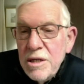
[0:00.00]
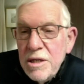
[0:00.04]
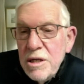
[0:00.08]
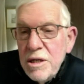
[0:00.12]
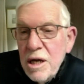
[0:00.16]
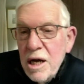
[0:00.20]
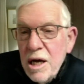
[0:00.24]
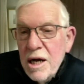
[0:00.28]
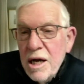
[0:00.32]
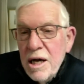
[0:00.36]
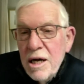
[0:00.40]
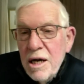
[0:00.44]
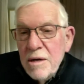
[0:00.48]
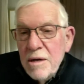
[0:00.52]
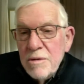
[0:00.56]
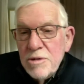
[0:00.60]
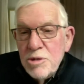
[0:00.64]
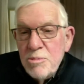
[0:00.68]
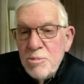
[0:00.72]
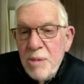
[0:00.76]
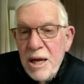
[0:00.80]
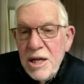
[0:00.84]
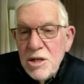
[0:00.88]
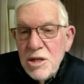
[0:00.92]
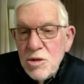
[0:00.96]
uh,
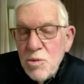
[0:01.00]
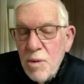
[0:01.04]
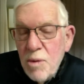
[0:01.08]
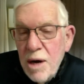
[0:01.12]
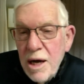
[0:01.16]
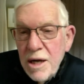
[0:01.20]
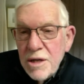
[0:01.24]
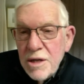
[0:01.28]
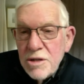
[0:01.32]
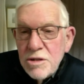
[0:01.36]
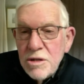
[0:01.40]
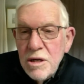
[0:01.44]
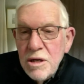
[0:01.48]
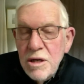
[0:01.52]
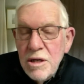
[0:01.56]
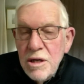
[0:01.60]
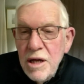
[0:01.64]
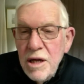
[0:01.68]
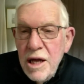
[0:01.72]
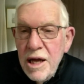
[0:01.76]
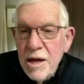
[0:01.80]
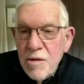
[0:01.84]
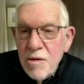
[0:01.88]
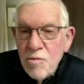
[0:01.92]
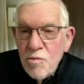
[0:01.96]
space wise.
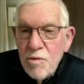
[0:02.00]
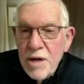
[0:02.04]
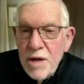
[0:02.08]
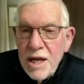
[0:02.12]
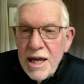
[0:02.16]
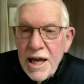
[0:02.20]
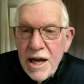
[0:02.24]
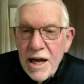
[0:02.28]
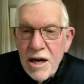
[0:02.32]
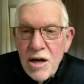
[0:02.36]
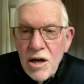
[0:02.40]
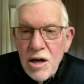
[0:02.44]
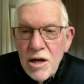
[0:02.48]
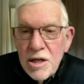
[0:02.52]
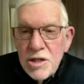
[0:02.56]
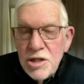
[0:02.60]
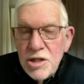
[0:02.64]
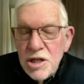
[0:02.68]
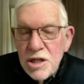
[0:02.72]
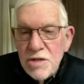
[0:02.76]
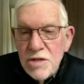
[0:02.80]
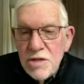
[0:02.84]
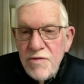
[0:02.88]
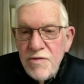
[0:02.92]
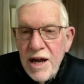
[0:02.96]
And we get along
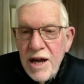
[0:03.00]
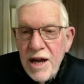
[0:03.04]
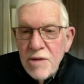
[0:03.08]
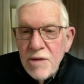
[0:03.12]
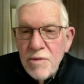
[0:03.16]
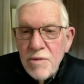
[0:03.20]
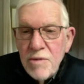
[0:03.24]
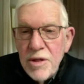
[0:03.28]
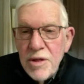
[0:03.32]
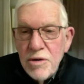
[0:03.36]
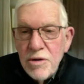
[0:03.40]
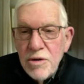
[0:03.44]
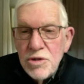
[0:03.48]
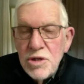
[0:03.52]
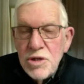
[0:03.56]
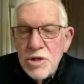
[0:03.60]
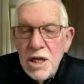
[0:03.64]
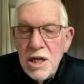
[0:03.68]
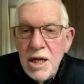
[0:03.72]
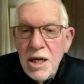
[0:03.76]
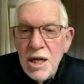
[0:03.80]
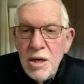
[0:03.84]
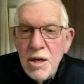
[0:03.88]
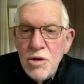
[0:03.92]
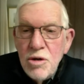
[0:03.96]
just fine with those
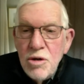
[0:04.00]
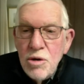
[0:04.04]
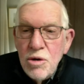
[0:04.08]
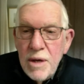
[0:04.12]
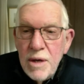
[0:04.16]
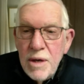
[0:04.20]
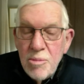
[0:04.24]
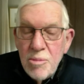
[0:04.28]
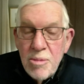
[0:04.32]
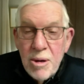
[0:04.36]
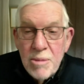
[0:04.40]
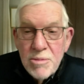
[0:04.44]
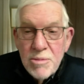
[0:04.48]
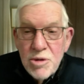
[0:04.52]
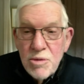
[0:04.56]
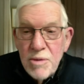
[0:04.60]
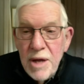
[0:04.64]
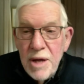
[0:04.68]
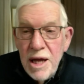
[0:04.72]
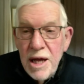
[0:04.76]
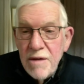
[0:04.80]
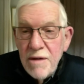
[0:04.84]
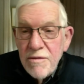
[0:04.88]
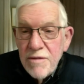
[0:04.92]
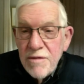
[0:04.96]
two, two heat pumps.
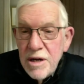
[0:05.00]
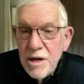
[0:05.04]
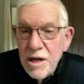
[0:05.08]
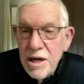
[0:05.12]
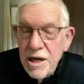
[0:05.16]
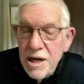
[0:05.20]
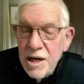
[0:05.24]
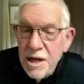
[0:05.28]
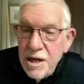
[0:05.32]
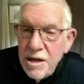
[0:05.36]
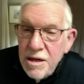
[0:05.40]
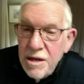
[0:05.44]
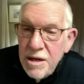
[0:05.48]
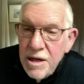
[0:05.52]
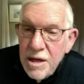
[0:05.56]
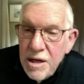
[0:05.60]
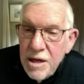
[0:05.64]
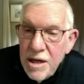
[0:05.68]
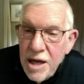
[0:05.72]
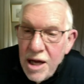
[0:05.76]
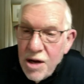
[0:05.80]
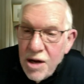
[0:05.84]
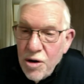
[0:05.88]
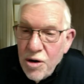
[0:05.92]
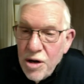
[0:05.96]
We have a
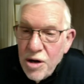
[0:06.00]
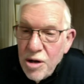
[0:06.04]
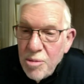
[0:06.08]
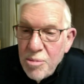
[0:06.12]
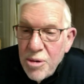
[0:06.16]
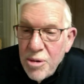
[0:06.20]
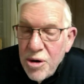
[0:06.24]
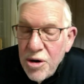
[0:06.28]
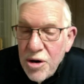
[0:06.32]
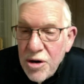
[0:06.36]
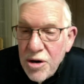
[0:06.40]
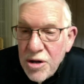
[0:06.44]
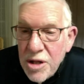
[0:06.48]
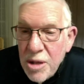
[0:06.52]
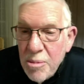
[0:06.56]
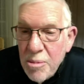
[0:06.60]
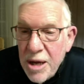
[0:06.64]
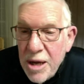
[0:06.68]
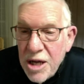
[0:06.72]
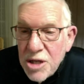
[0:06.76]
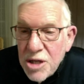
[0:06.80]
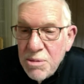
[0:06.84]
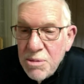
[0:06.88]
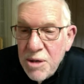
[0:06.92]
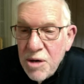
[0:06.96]
an oil burner in the
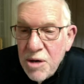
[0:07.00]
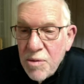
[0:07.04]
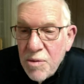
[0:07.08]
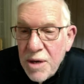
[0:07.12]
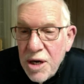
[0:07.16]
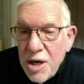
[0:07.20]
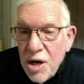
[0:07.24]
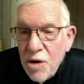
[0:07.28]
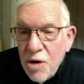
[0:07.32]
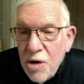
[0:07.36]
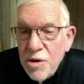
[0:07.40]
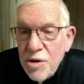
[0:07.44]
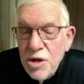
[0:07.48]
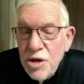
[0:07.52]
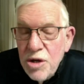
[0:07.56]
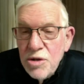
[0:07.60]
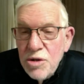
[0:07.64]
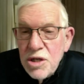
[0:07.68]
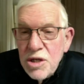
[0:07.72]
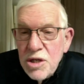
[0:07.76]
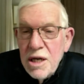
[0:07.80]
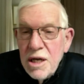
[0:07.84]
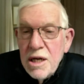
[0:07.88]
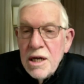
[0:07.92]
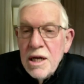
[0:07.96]
basement and we don't use
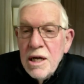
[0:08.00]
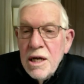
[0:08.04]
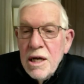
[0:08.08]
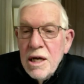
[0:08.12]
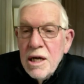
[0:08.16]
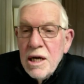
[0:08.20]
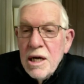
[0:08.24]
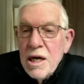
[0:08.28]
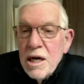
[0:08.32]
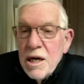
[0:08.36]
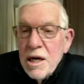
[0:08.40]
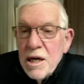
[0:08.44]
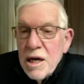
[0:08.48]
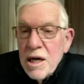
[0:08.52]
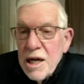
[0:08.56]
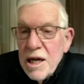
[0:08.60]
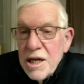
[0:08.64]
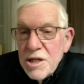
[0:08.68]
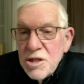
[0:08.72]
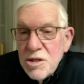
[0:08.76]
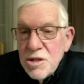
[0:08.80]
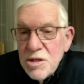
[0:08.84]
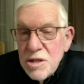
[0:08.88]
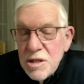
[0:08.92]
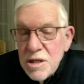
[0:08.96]
it
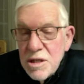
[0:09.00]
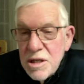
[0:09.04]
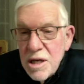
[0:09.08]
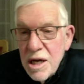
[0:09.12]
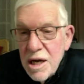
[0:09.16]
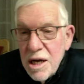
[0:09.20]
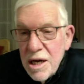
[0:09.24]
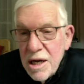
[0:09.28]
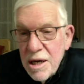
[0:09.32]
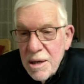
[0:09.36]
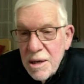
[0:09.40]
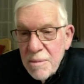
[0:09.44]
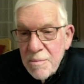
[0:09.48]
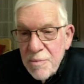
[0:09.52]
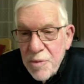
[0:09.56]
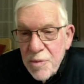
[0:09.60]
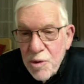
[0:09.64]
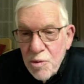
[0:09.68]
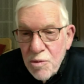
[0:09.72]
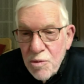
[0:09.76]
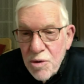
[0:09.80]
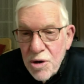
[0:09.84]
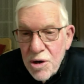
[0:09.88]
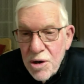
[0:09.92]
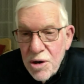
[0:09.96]
unless um,
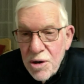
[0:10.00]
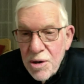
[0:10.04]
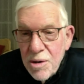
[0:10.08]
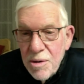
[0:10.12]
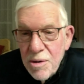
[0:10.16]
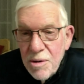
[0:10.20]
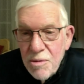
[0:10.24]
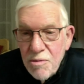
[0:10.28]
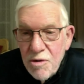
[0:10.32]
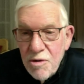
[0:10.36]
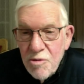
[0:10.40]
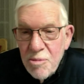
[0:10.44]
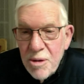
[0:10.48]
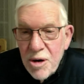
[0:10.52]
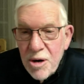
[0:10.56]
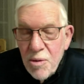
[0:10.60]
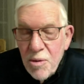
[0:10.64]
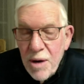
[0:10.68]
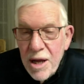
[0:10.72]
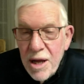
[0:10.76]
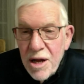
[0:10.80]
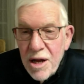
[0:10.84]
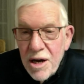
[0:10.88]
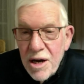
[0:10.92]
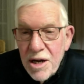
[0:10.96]
we're we've been
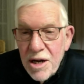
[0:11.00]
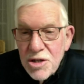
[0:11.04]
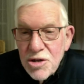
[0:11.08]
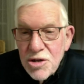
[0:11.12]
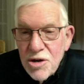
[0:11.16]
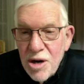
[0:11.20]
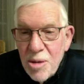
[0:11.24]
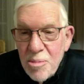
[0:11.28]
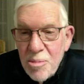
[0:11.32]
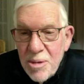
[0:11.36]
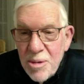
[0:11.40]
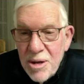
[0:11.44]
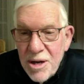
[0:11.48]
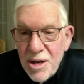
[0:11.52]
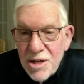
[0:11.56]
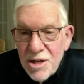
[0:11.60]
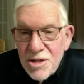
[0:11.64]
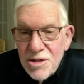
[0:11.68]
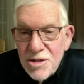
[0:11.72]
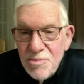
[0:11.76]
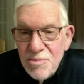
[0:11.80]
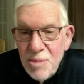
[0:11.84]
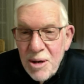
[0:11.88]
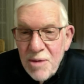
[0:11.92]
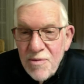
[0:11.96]
away on a trip and
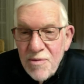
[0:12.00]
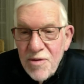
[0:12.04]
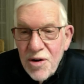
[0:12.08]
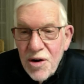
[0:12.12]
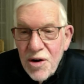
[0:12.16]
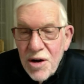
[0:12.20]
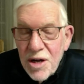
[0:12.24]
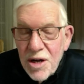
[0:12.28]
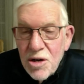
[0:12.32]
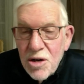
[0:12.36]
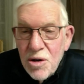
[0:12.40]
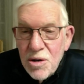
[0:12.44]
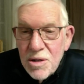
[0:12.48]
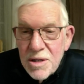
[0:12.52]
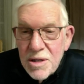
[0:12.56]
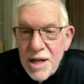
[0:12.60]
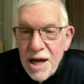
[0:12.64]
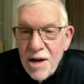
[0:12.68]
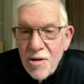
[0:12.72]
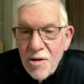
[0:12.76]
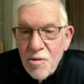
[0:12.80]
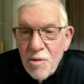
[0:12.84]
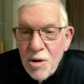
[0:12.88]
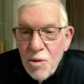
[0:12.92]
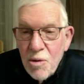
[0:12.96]
it's been very cold
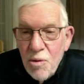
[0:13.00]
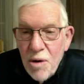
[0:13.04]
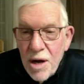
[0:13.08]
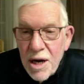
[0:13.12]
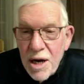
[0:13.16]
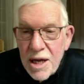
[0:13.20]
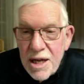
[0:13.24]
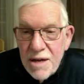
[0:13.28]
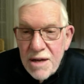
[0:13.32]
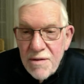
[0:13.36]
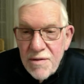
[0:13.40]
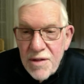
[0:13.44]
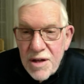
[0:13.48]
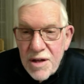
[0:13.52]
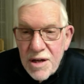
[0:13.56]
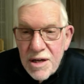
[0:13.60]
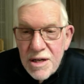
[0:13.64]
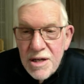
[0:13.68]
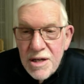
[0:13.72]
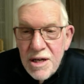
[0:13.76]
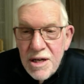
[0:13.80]
out. And we want to give the